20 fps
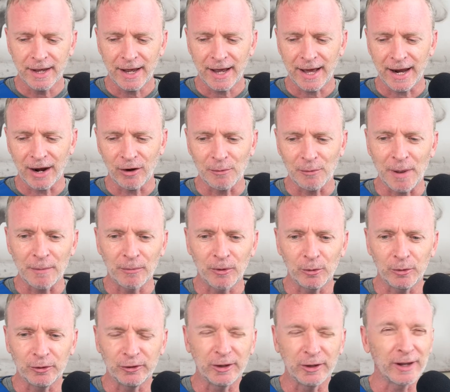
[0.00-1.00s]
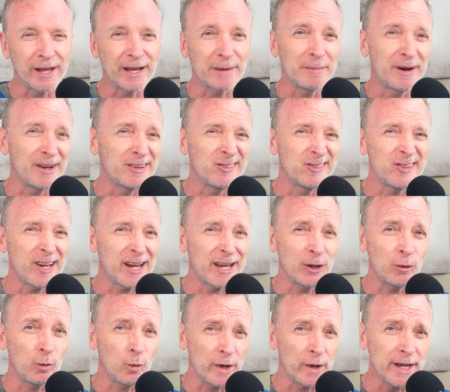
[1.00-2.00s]
And I remember it was in like my
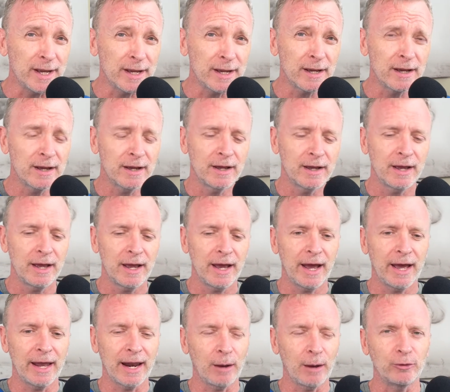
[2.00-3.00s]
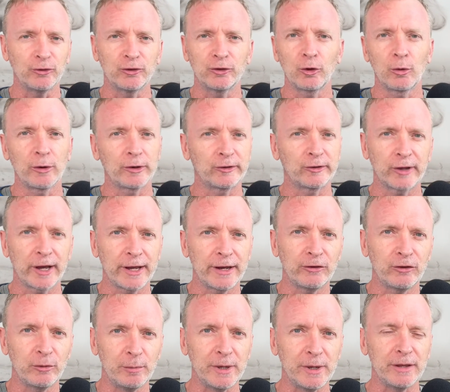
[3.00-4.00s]
second week. And I was so excited
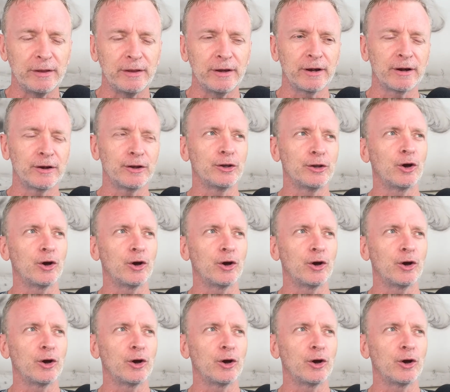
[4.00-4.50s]
to be there.